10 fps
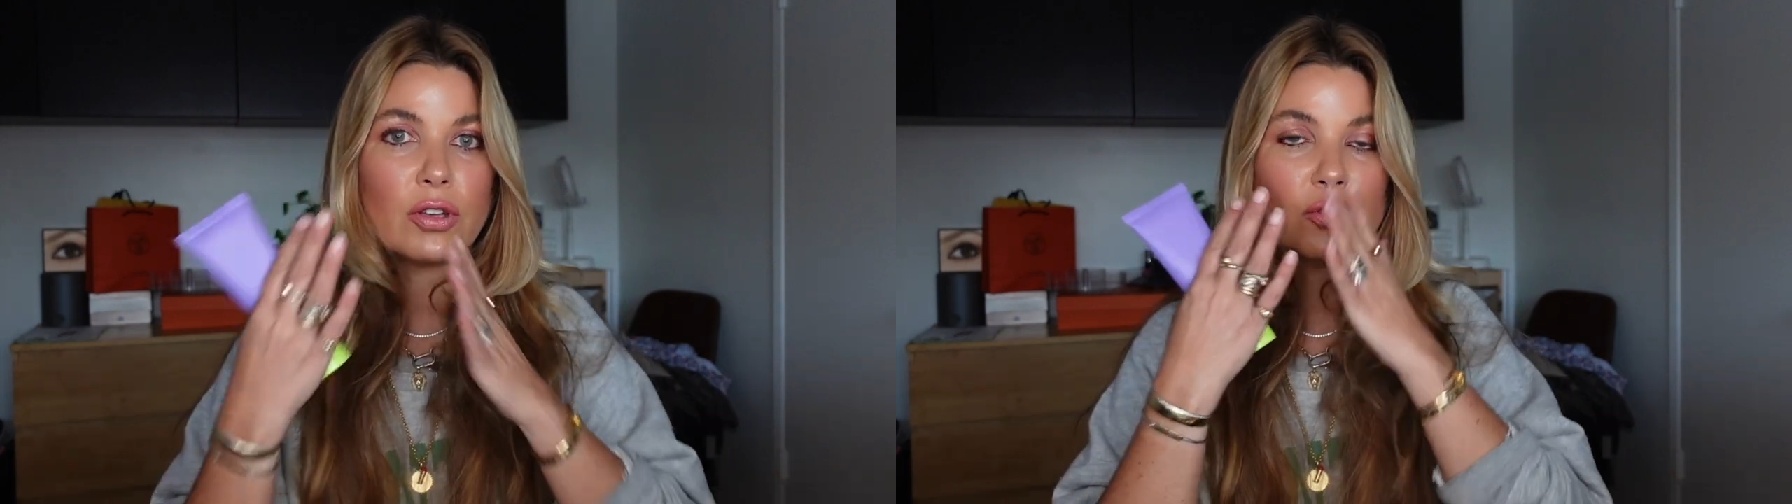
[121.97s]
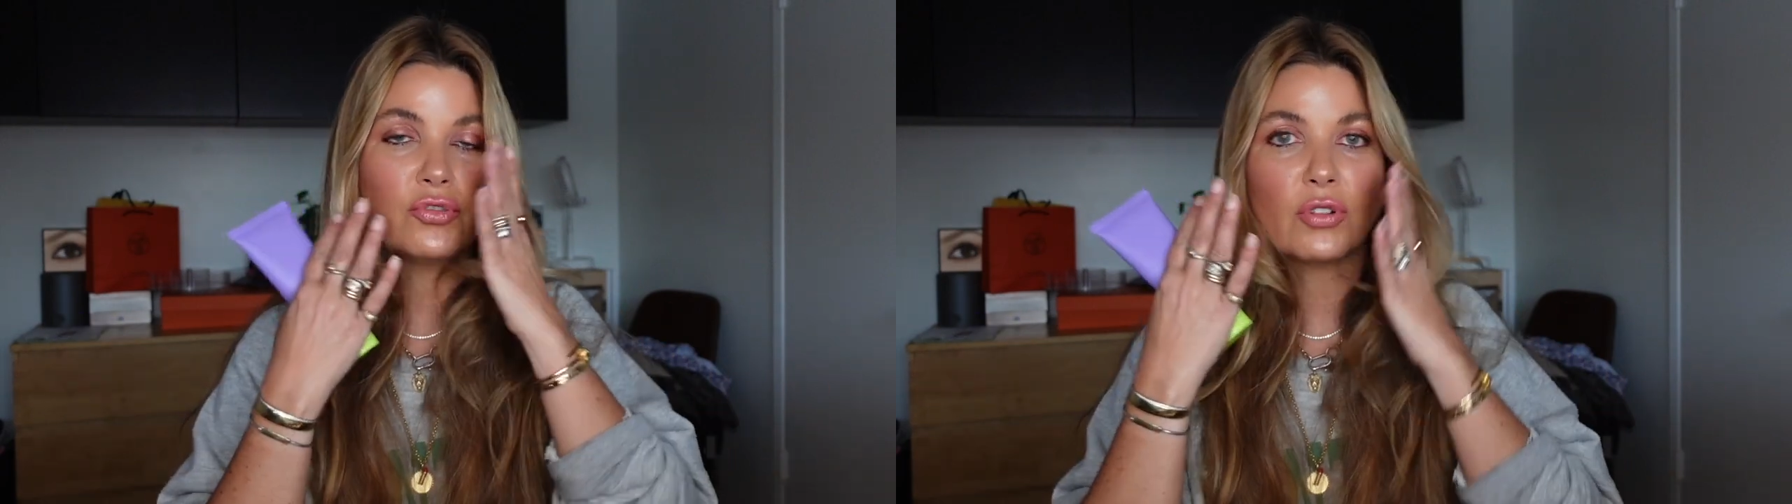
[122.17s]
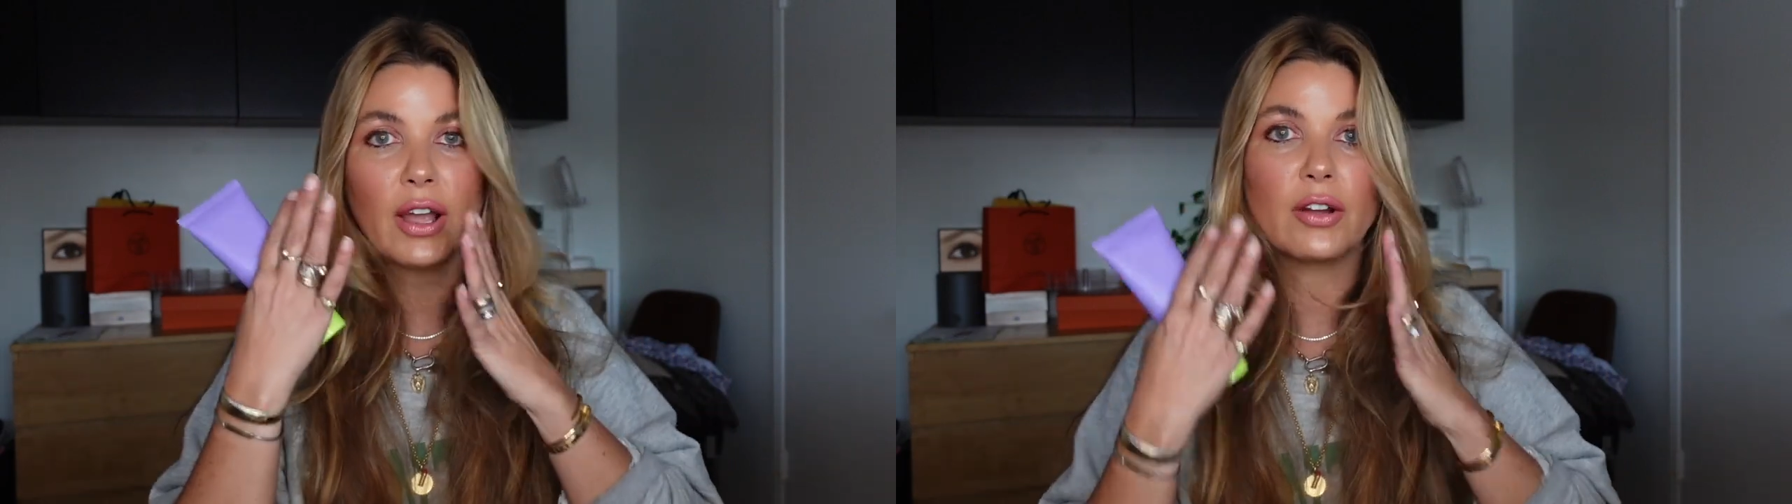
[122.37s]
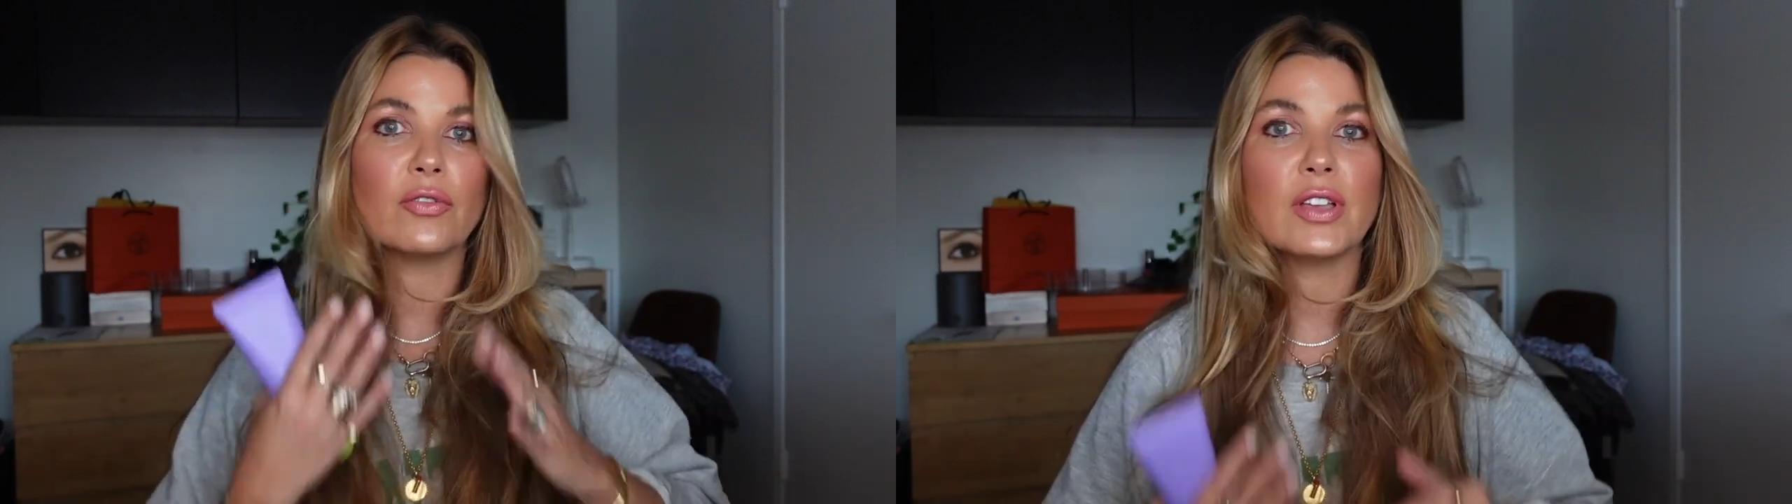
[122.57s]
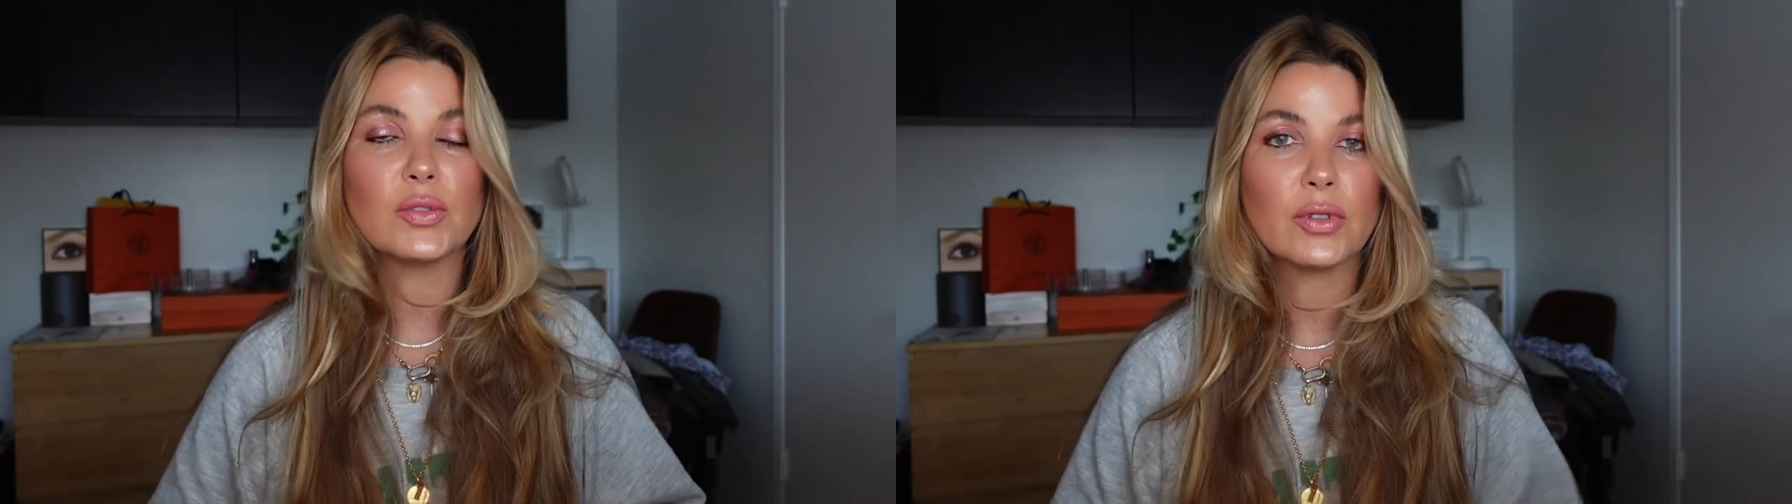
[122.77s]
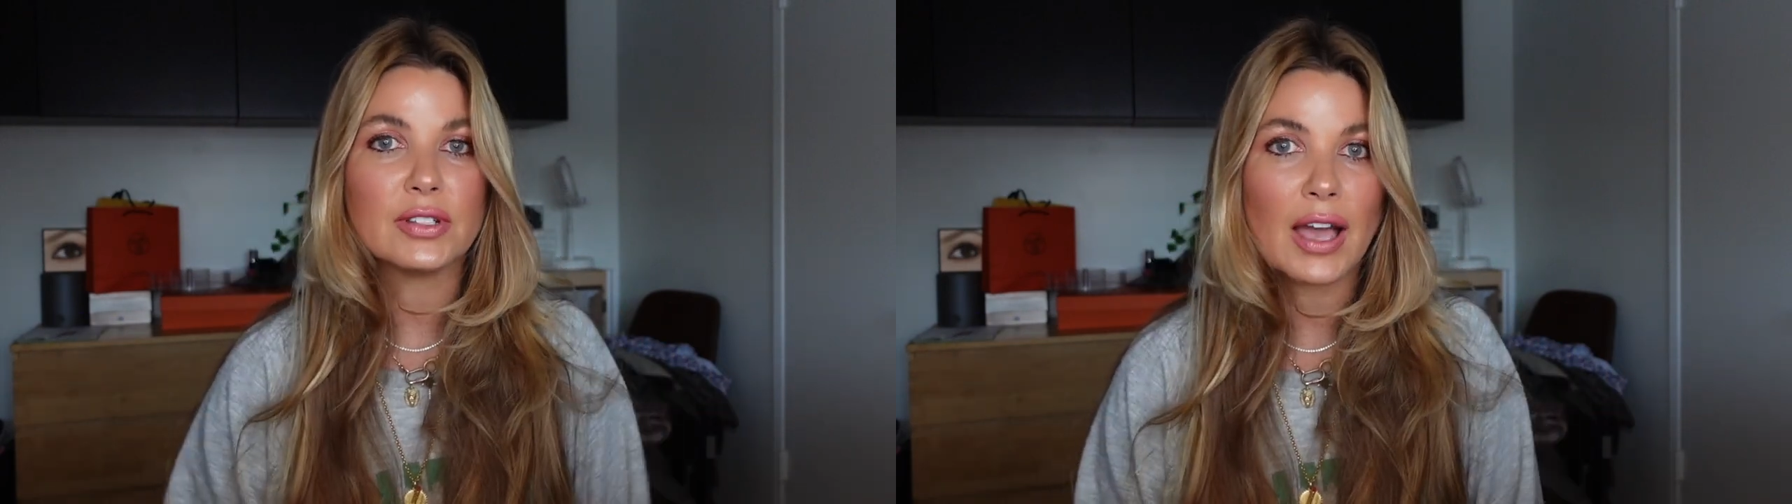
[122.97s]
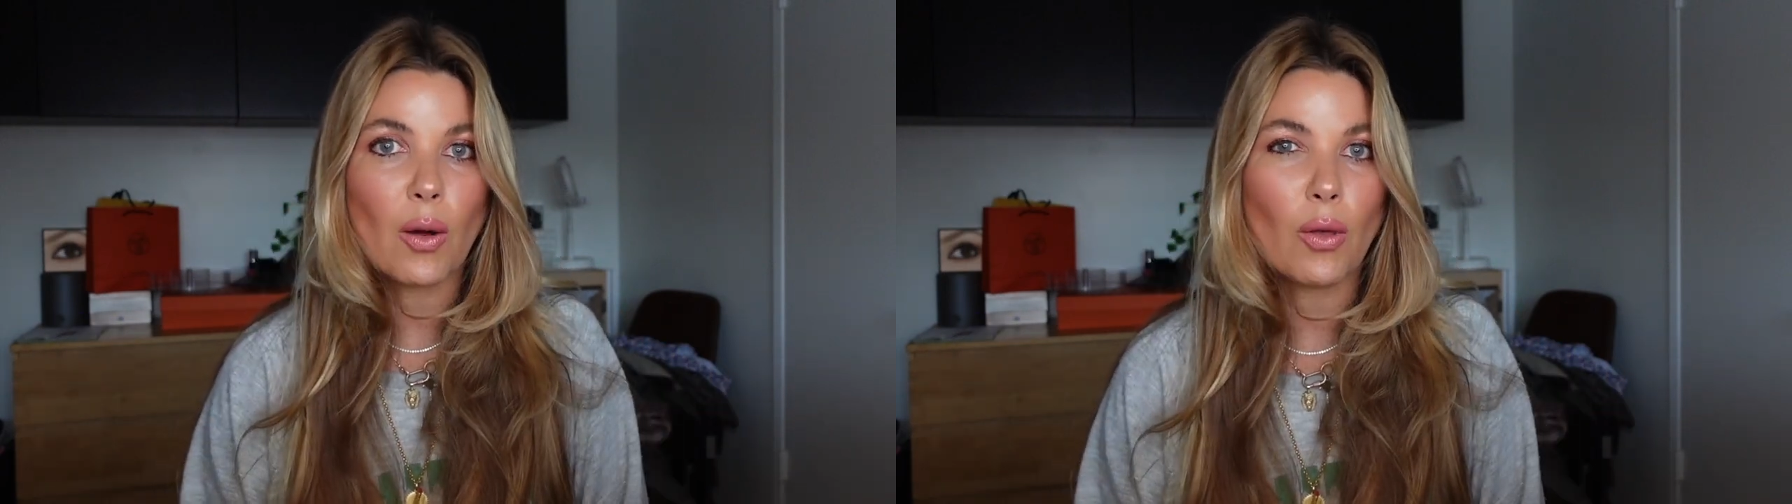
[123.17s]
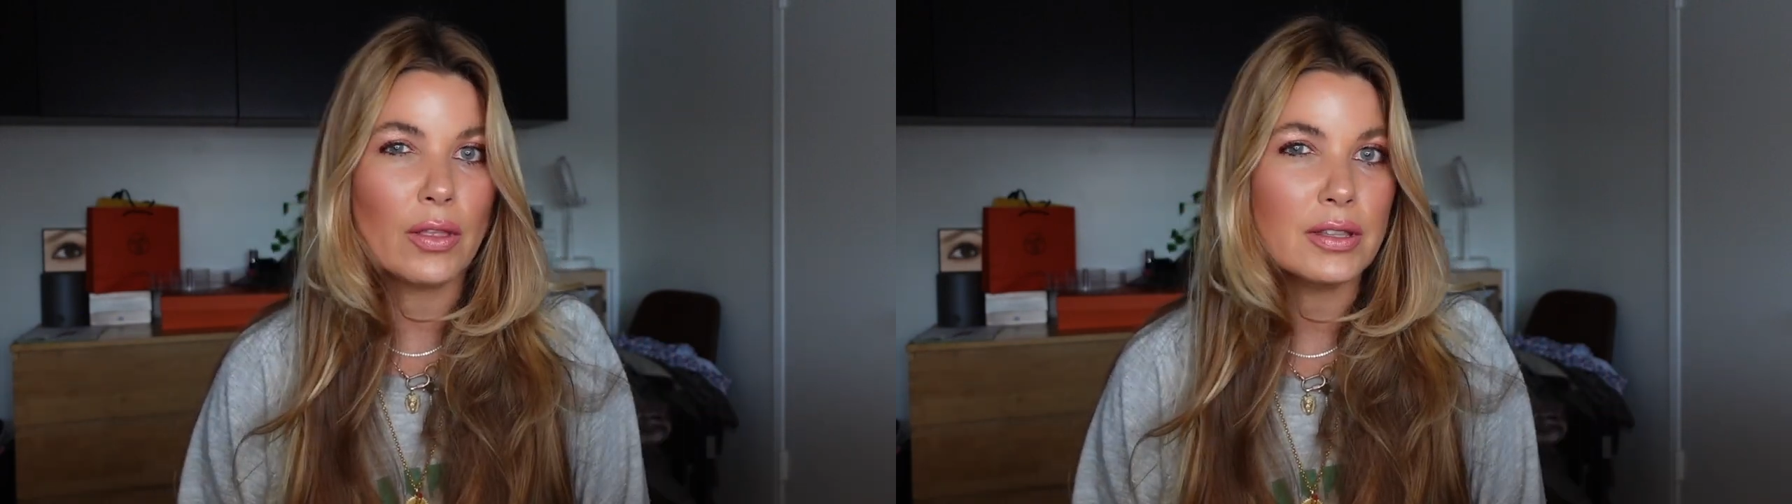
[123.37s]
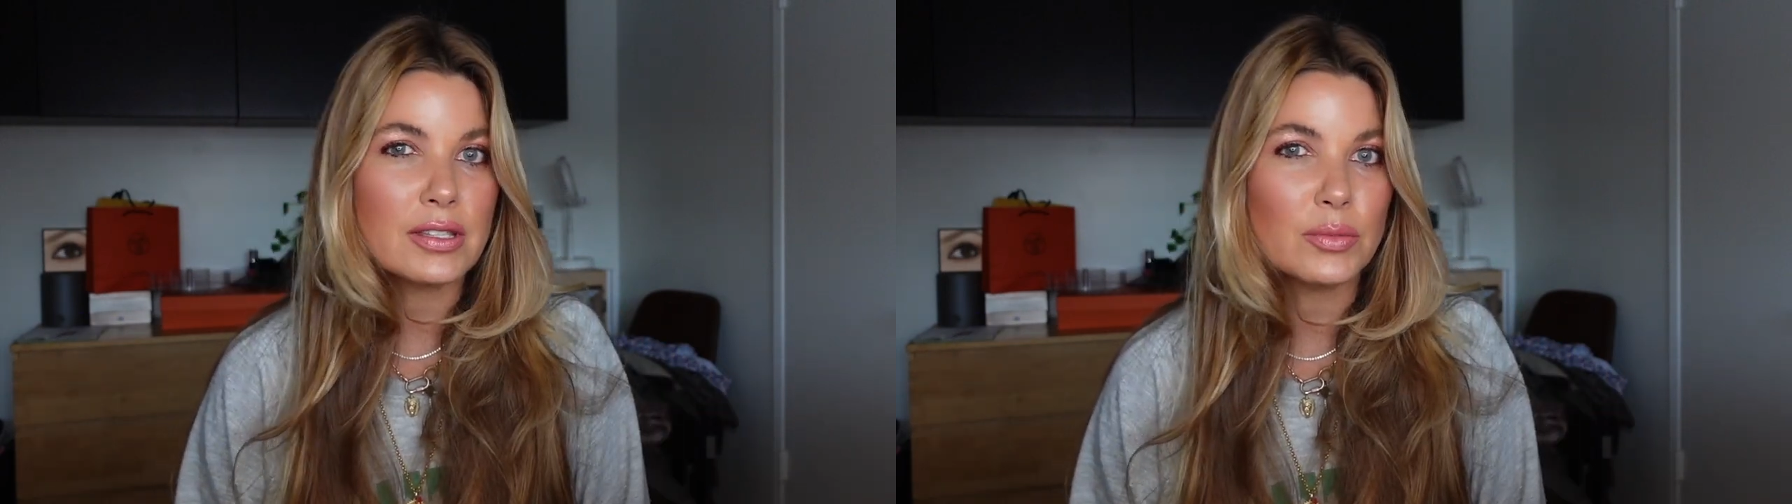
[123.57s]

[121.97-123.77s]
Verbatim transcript: and you dry your face with a towel and